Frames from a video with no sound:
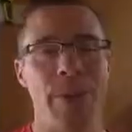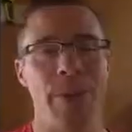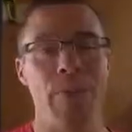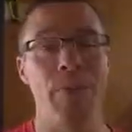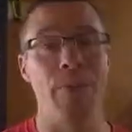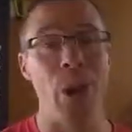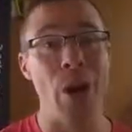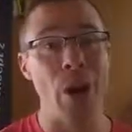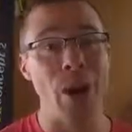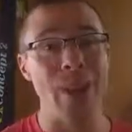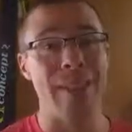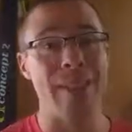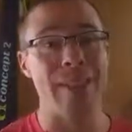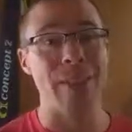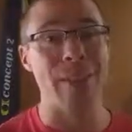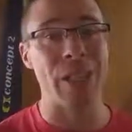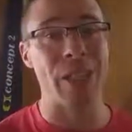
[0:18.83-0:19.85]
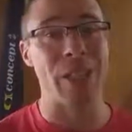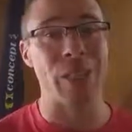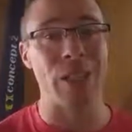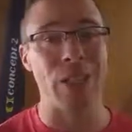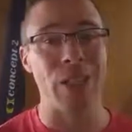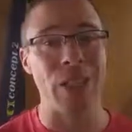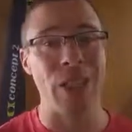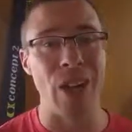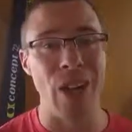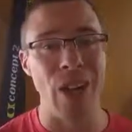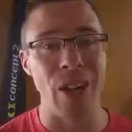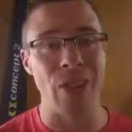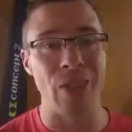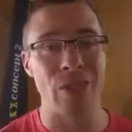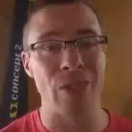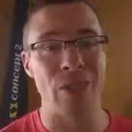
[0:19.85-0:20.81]
the burn estimates for a lot
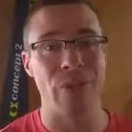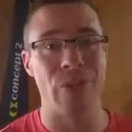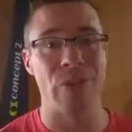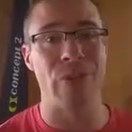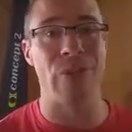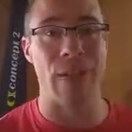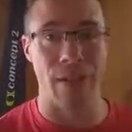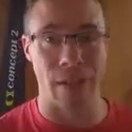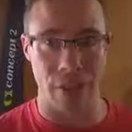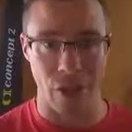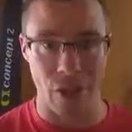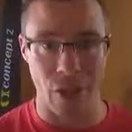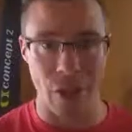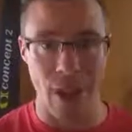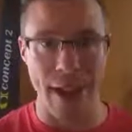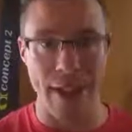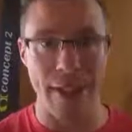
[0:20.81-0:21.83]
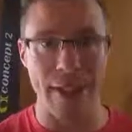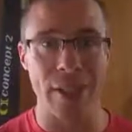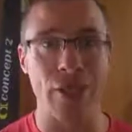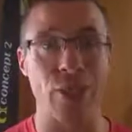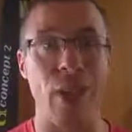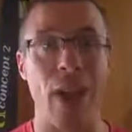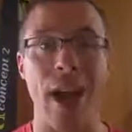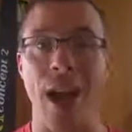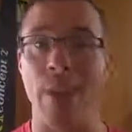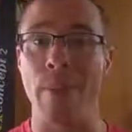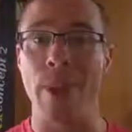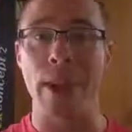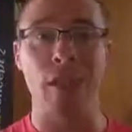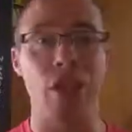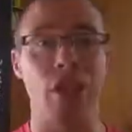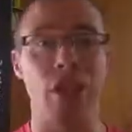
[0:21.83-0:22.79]
of fitness trackers, or how
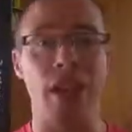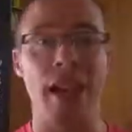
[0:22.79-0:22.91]
much